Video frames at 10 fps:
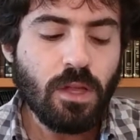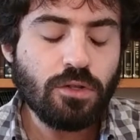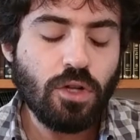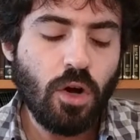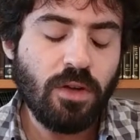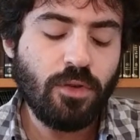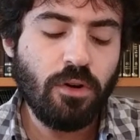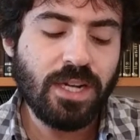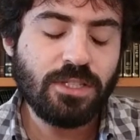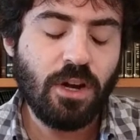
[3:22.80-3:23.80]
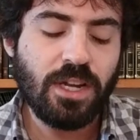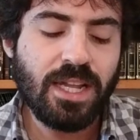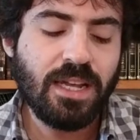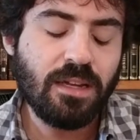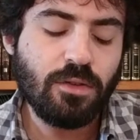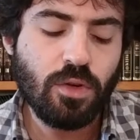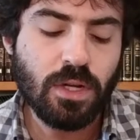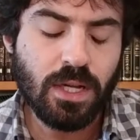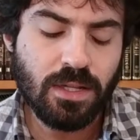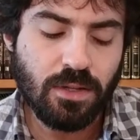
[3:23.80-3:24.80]
So if you already started eating, you
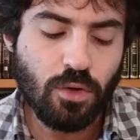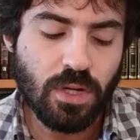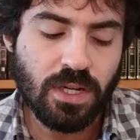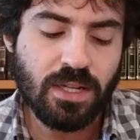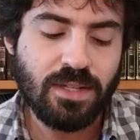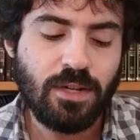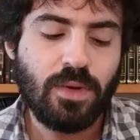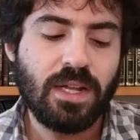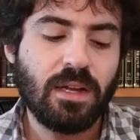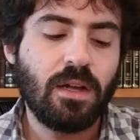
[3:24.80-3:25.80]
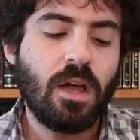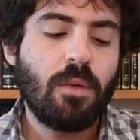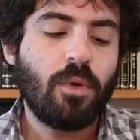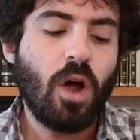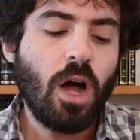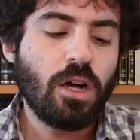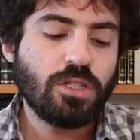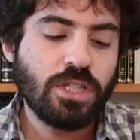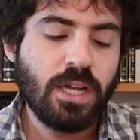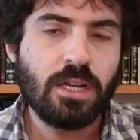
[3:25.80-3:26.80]
can, can you can continue eating. But
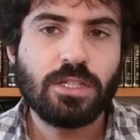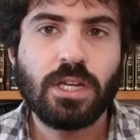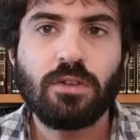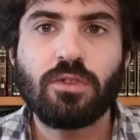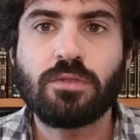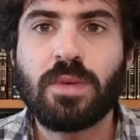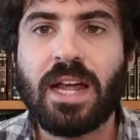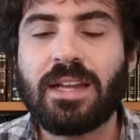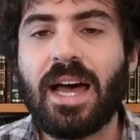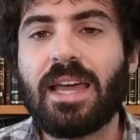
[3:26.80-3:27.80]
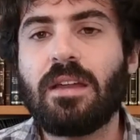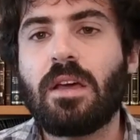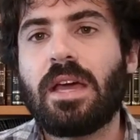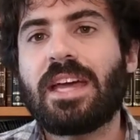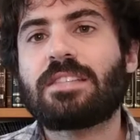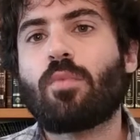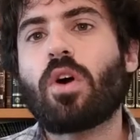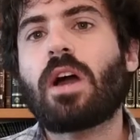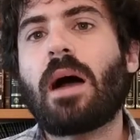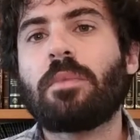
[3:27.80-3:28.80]
But at night, it's
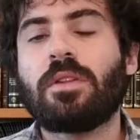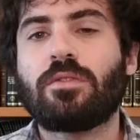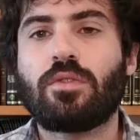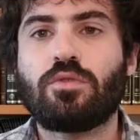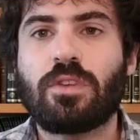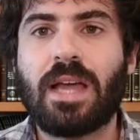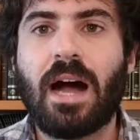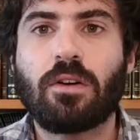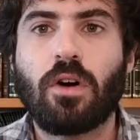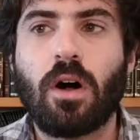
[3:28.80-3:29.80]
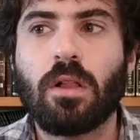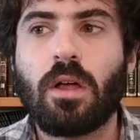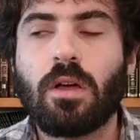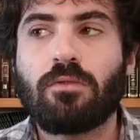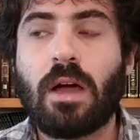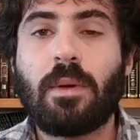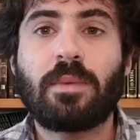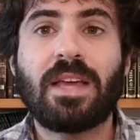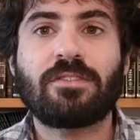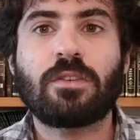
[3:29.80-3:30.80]
more common to drink alcohol, right?
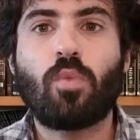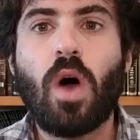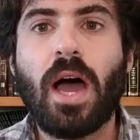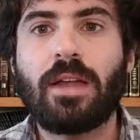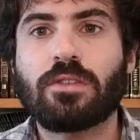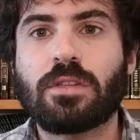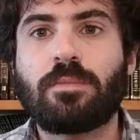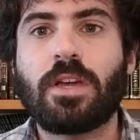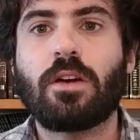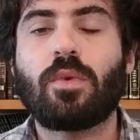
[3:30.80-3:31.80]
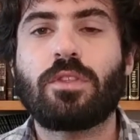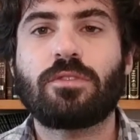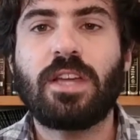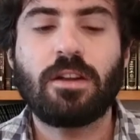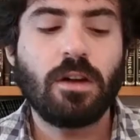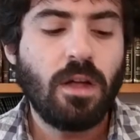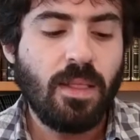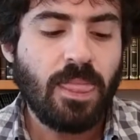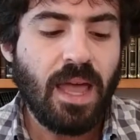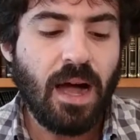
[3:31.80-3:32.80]
Maybe to have some wine or some beer with your dinner,
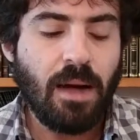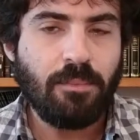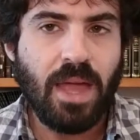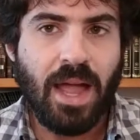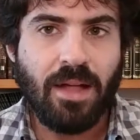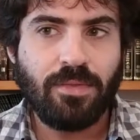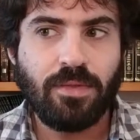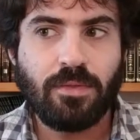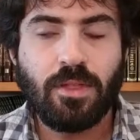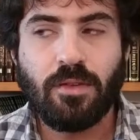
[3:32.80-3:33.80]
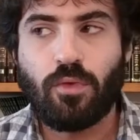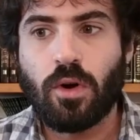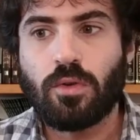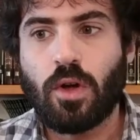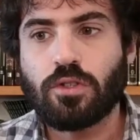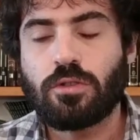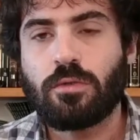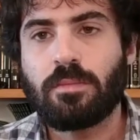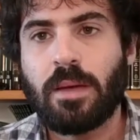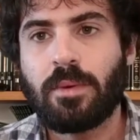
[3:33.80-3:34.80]
um, and therefore, who knows?
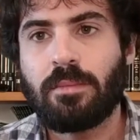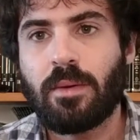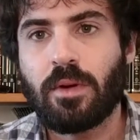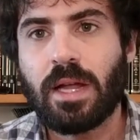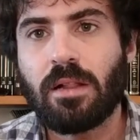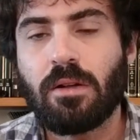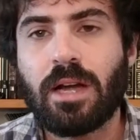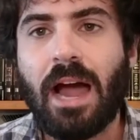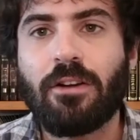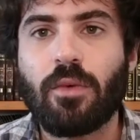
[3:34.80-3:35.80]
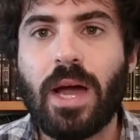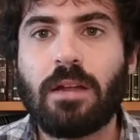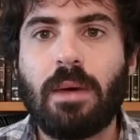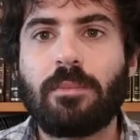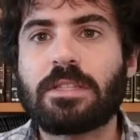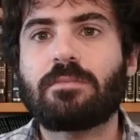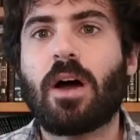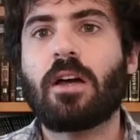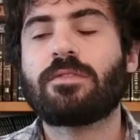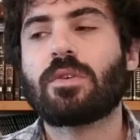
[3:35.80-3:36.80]
You maybe maybe you'll get a little carried away, and you might miss
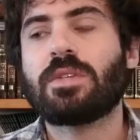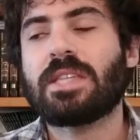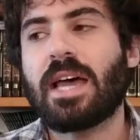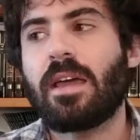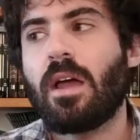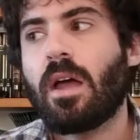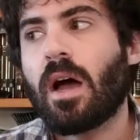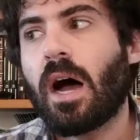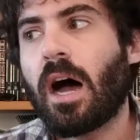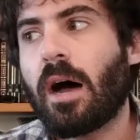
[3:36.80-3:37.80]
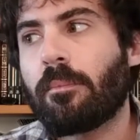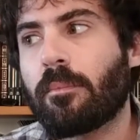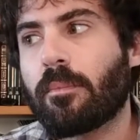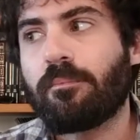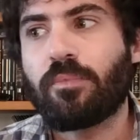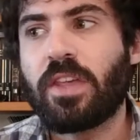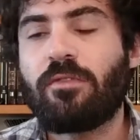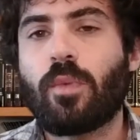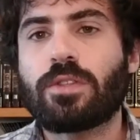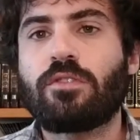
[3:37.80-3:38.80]
marv. So we say. Um,
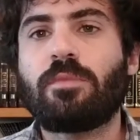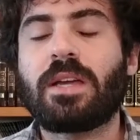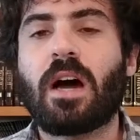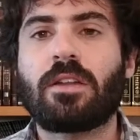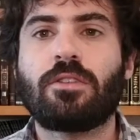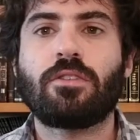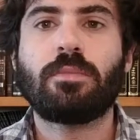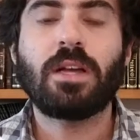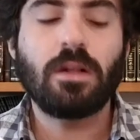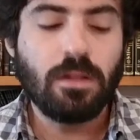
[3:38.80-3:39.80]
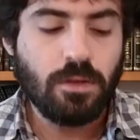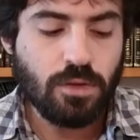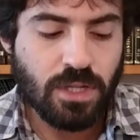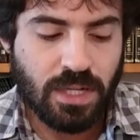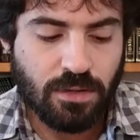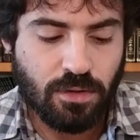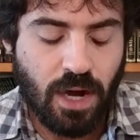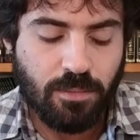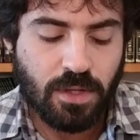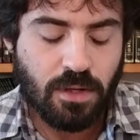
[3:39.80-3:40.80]
even once you've begun your meal, you should
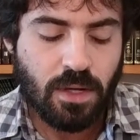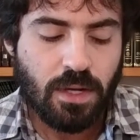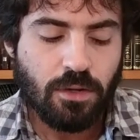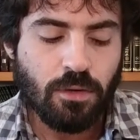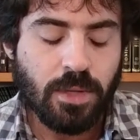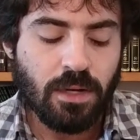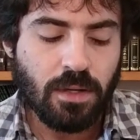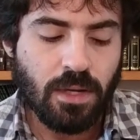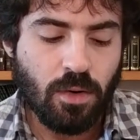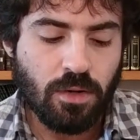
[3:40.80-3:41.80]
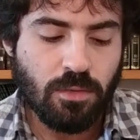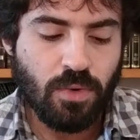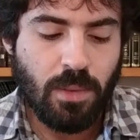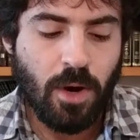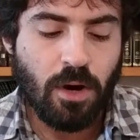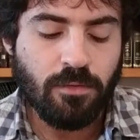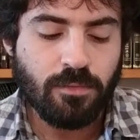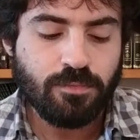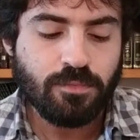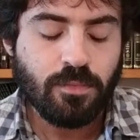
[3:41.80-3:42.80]
interrupt your meal in order to pray
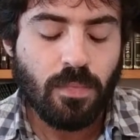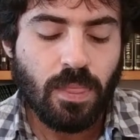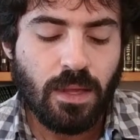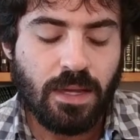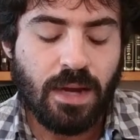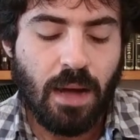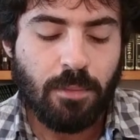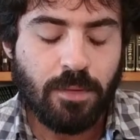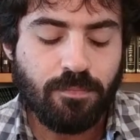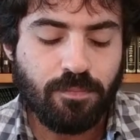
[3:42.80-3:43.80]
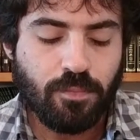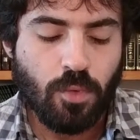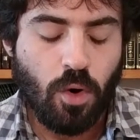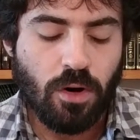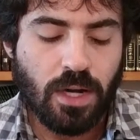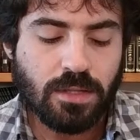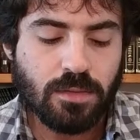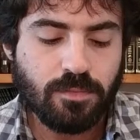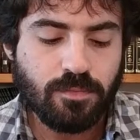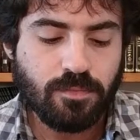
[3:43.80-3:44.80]
Mariv. Inami, or else.